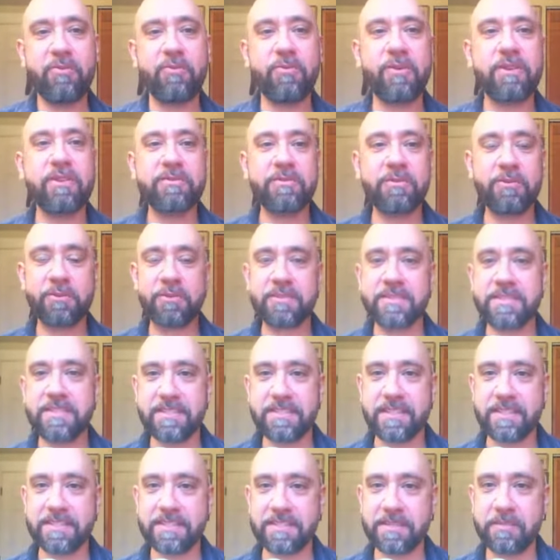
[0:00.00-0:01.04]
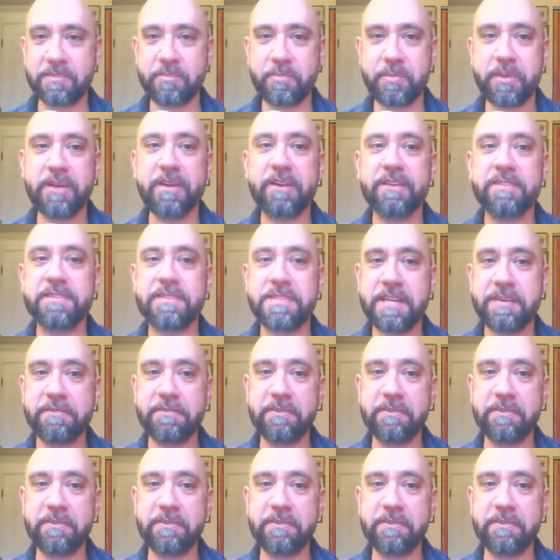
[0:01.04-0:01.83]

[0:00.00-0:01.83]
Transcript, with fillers: well, of course he doesn't, because David